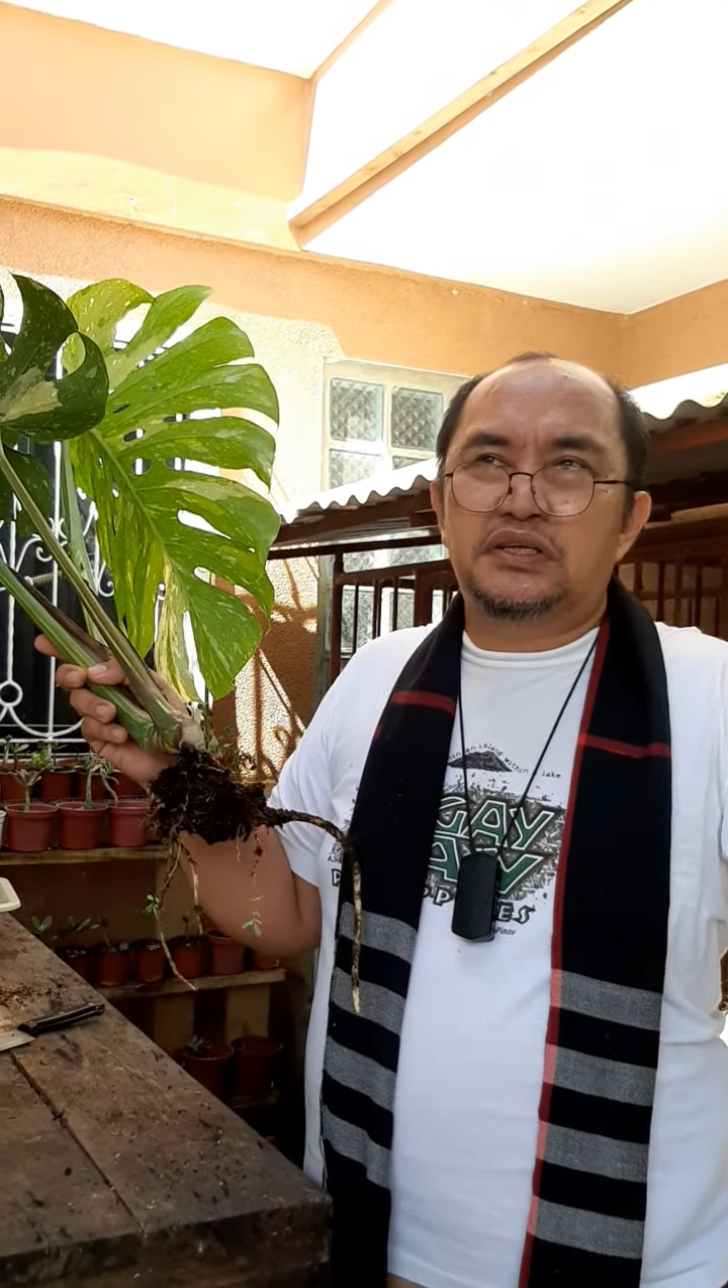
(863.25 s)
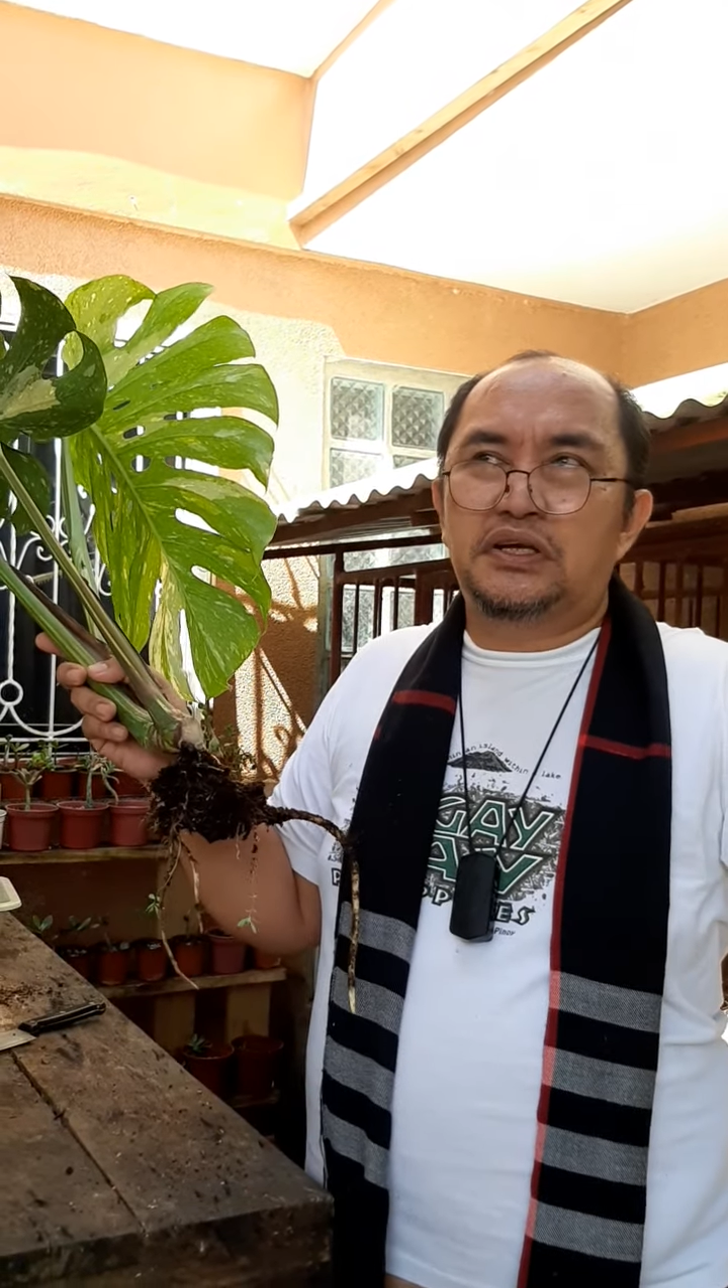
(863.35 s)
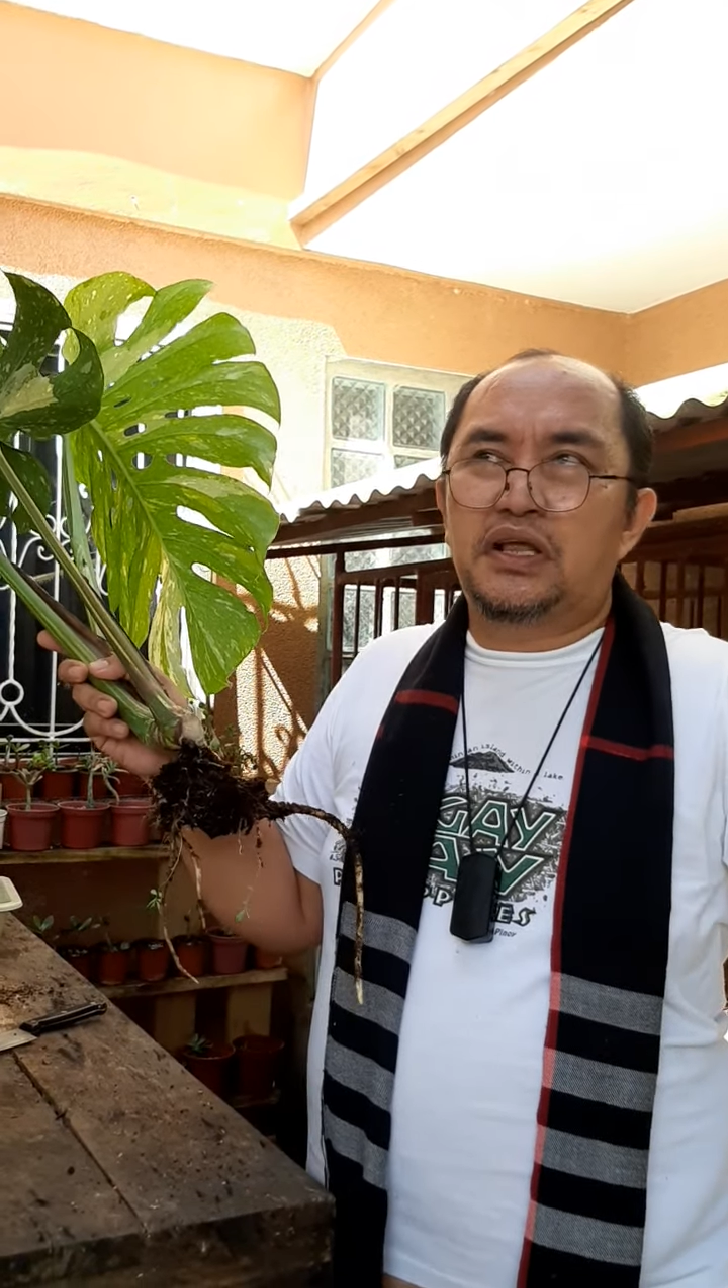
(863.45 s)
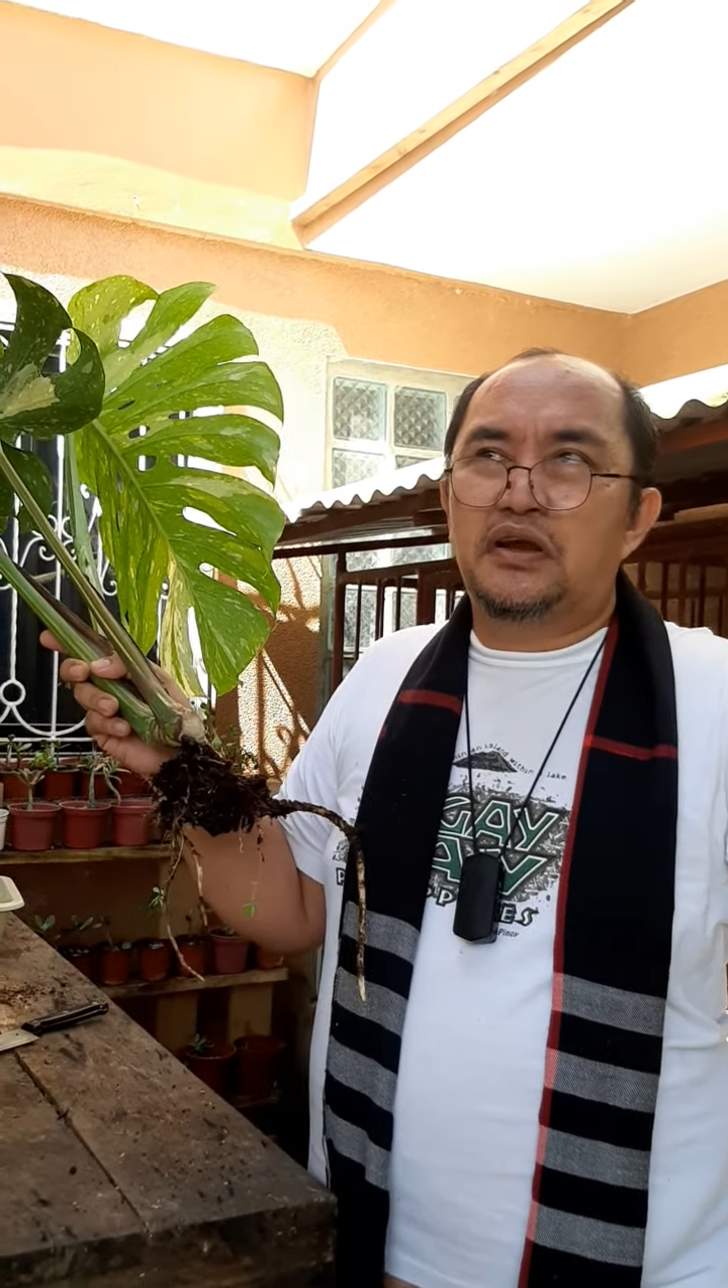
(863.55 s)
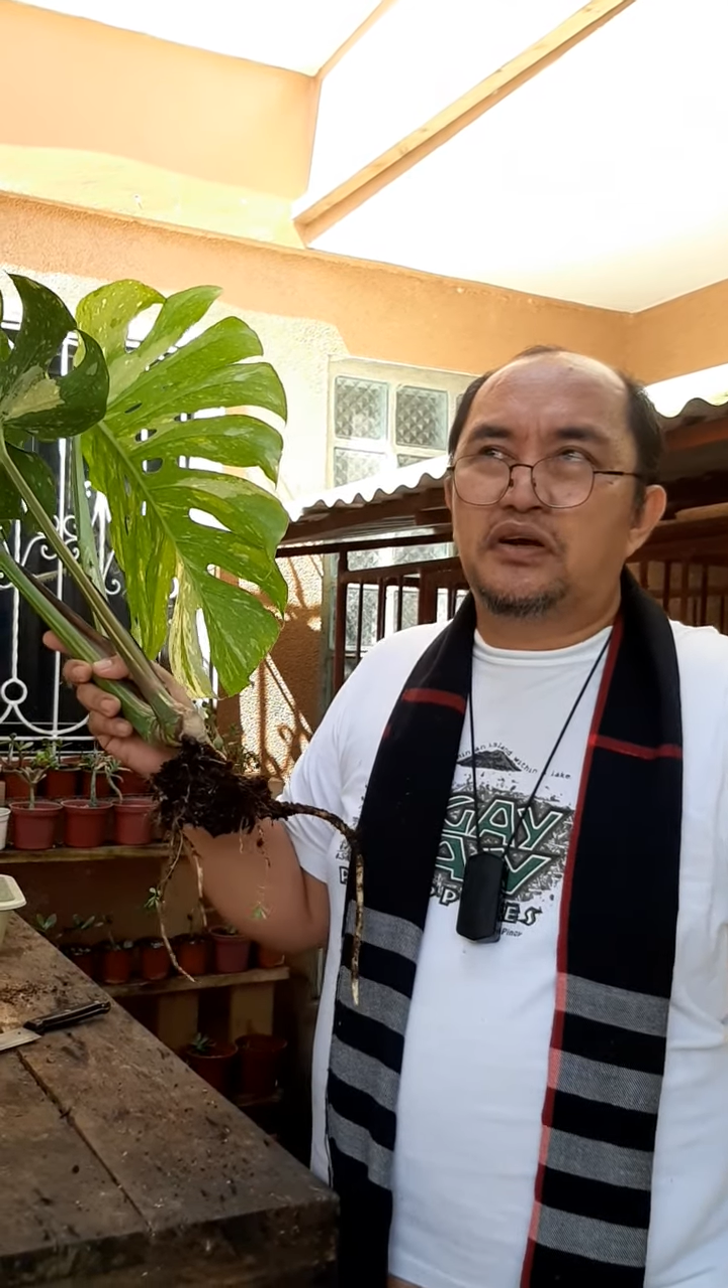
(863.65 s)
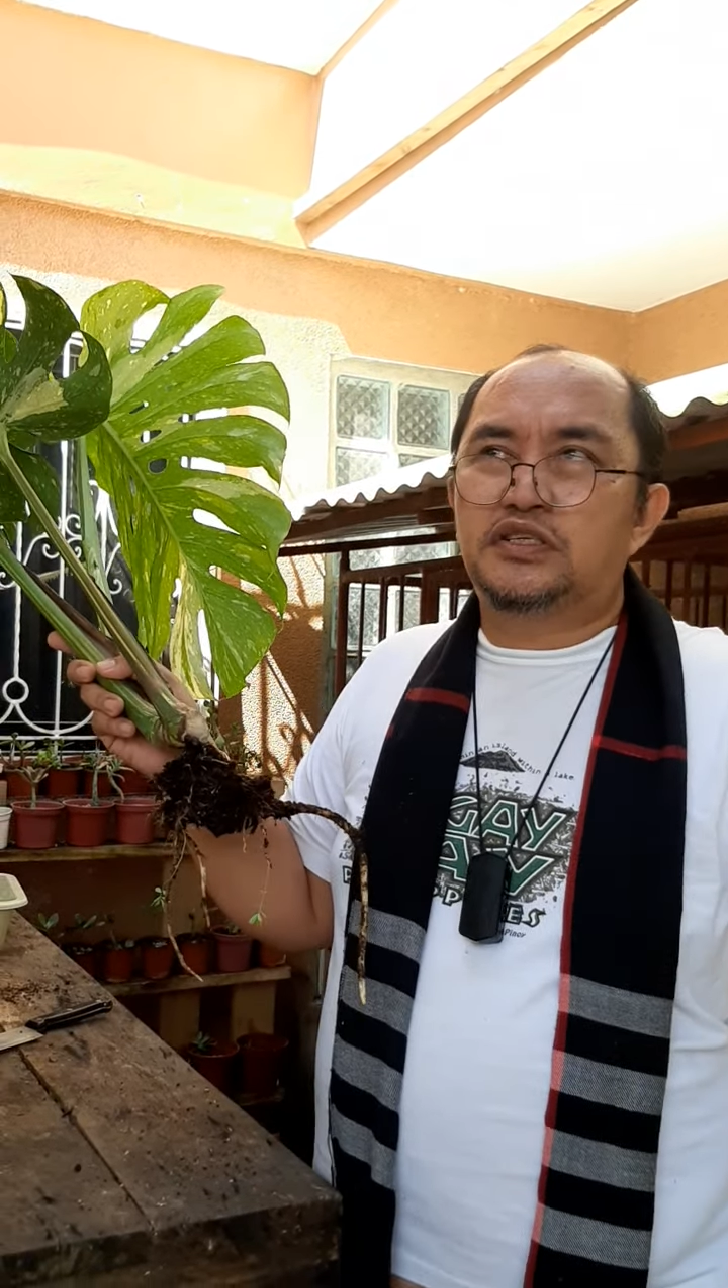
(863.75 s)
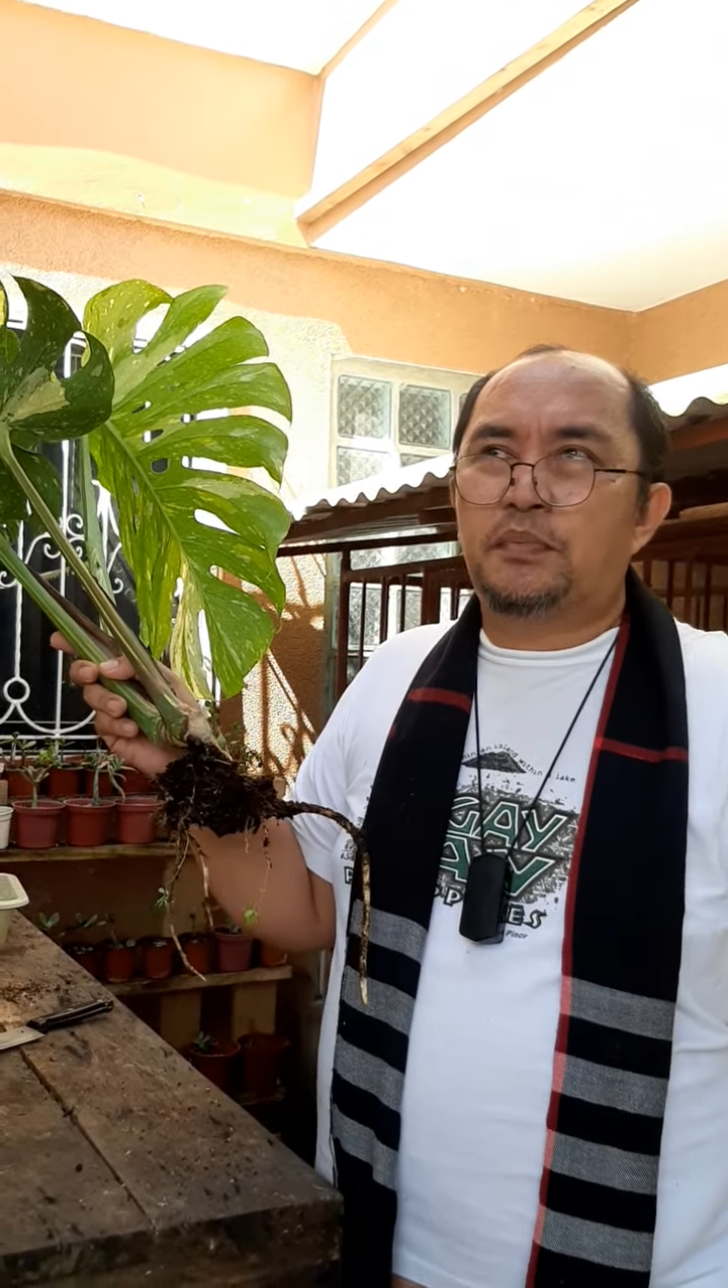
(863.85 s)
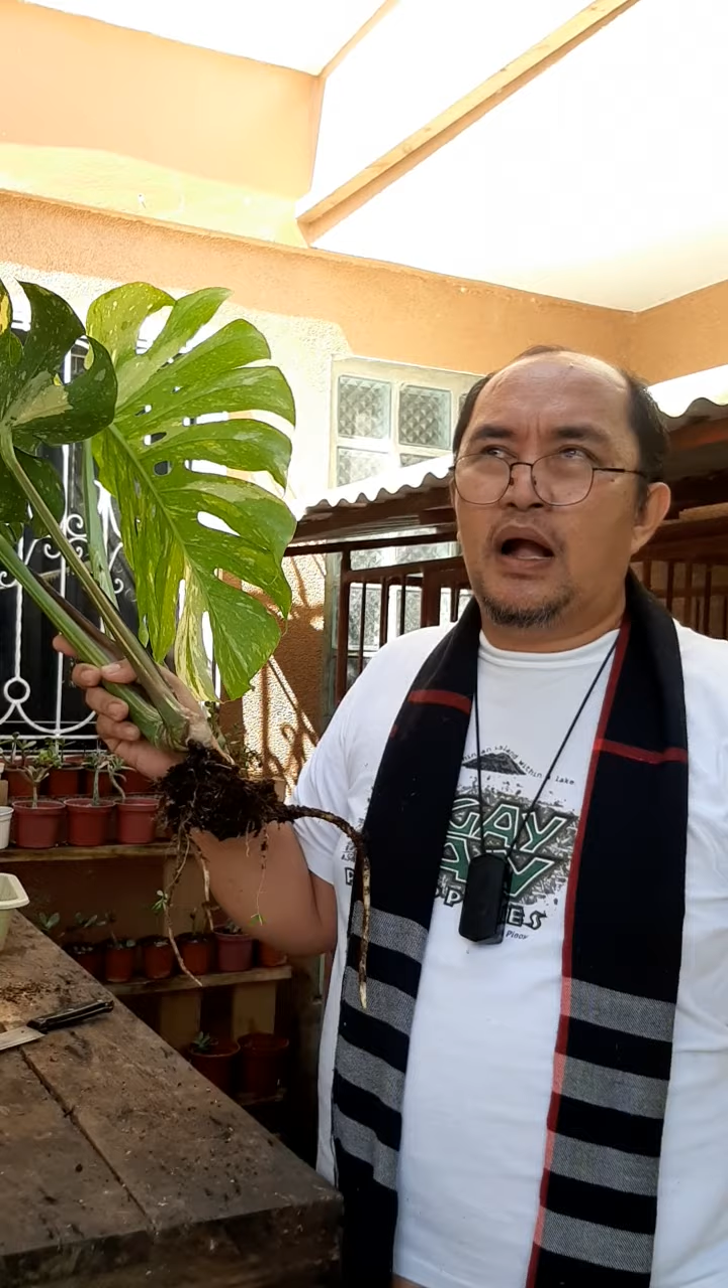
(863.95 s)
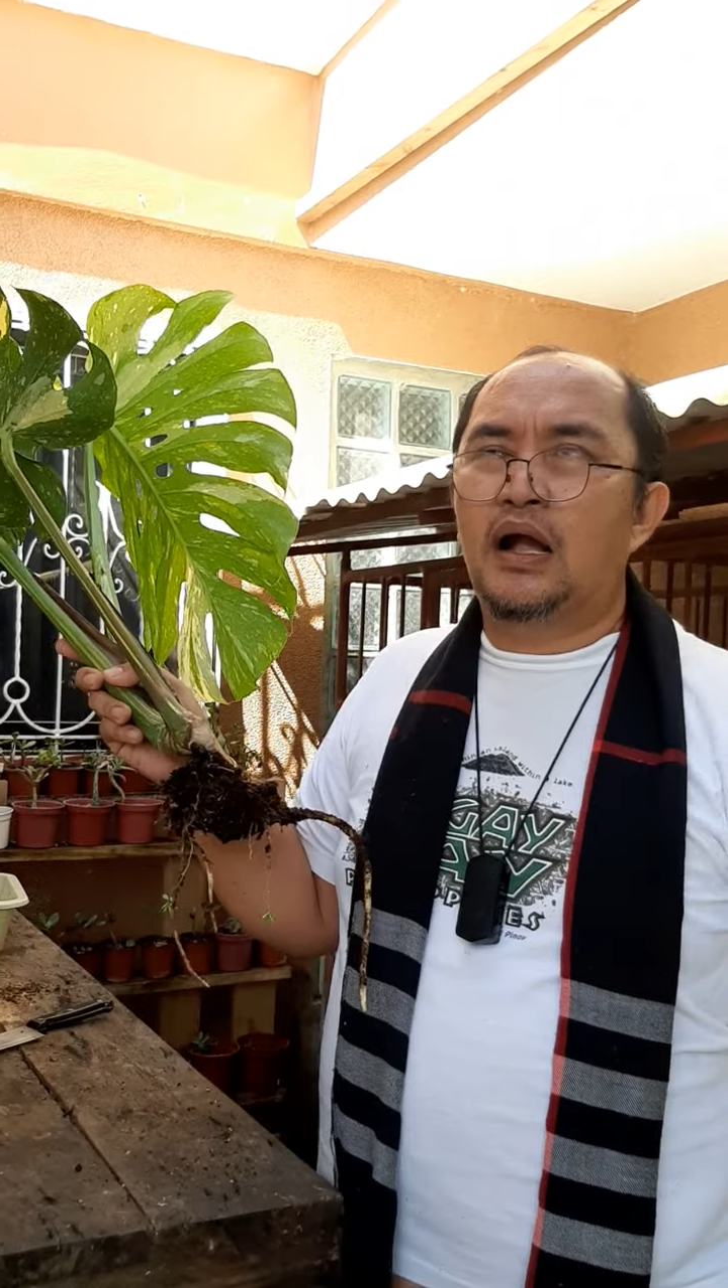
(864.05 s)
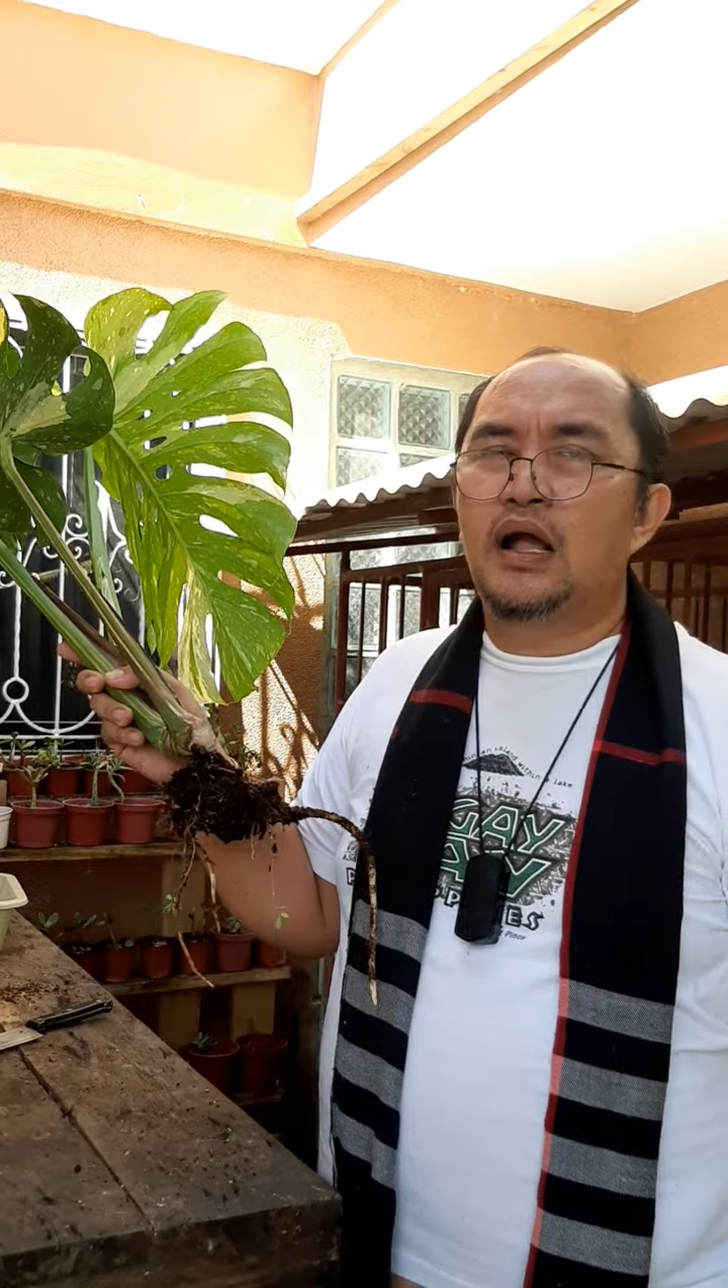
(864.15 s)
30 years
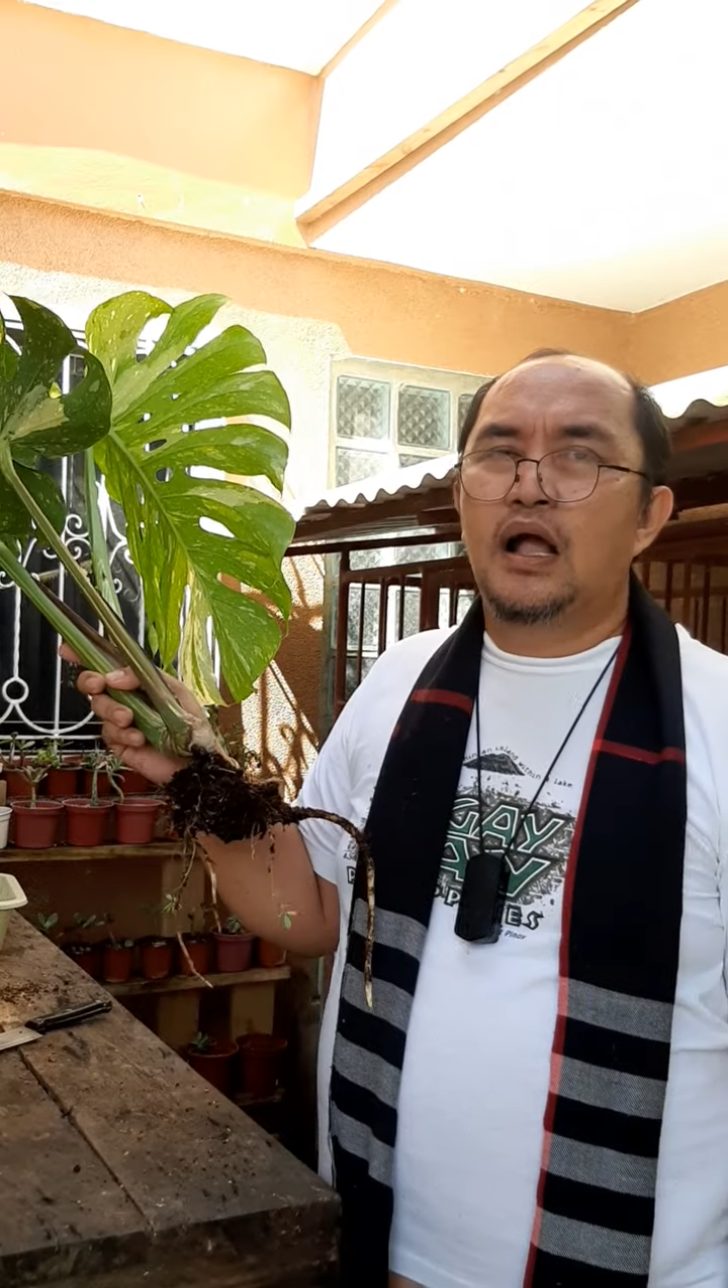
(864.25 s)
pa